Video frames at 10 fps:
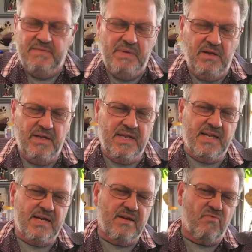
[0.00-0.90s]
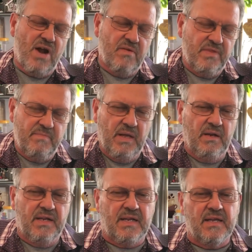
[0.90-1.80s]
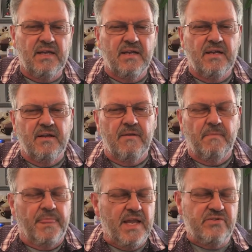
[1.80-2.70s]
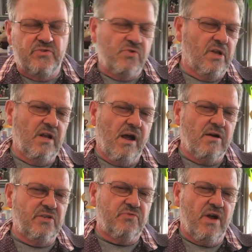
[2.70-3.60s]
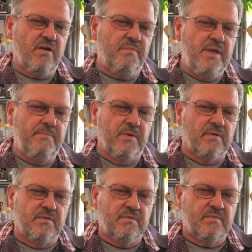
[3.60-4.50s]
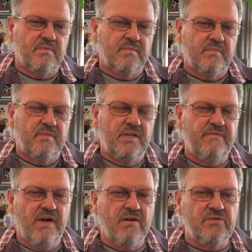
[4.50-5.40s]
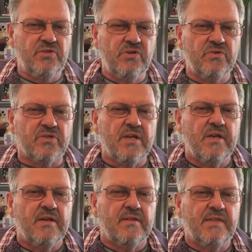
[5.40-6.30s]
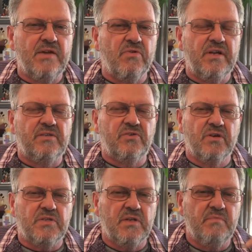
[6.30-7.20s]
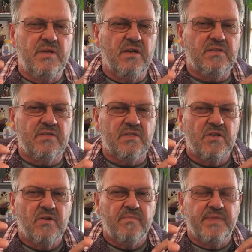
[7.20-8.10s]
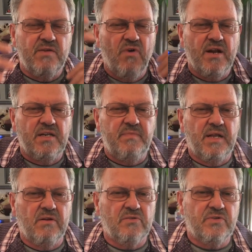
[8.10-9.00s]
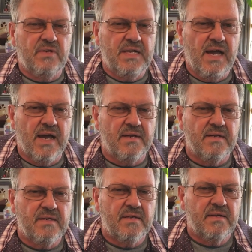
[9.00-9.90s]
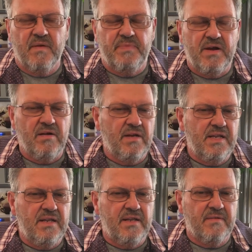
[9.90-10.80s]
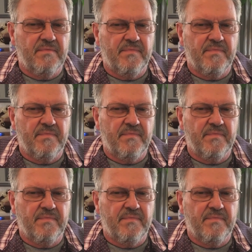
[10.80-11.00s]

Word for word: the building and around the building, it drew a large crowd of people, devout Jews. They were in Jerusalem because they wanted to be closer to God. Apparently,